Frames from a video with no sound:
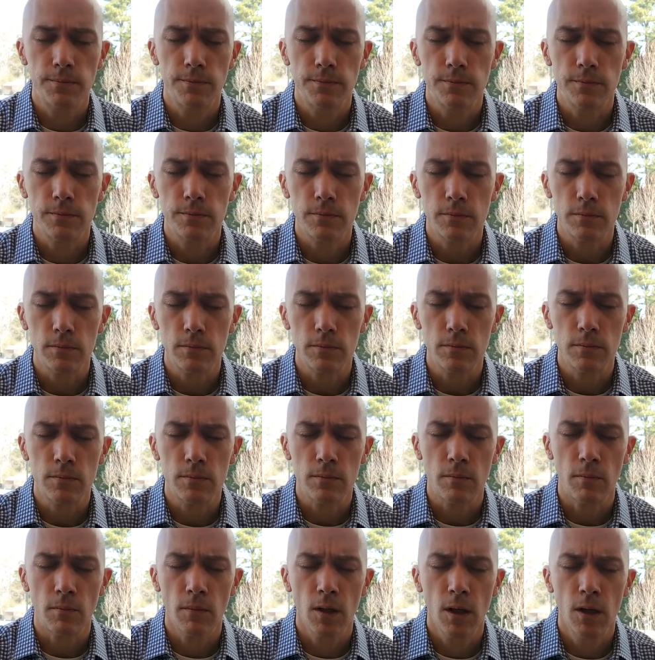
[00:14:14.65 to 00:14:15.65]

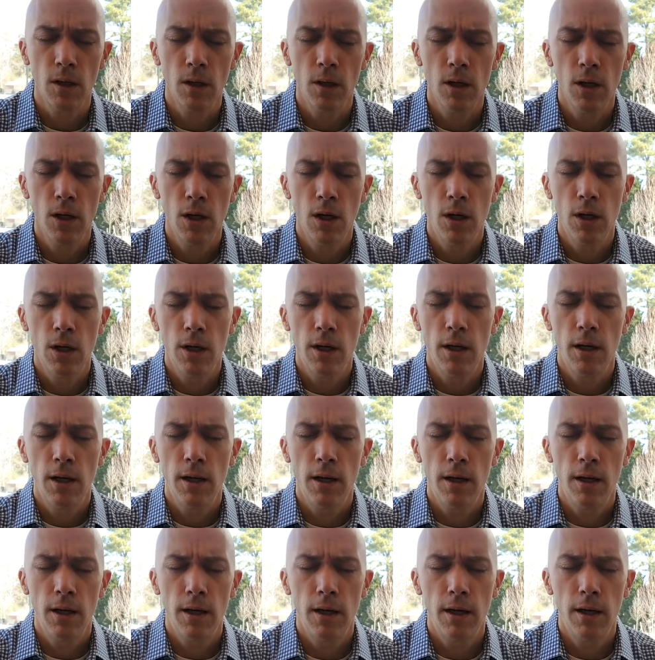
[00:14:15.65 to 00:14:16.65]
[no speech]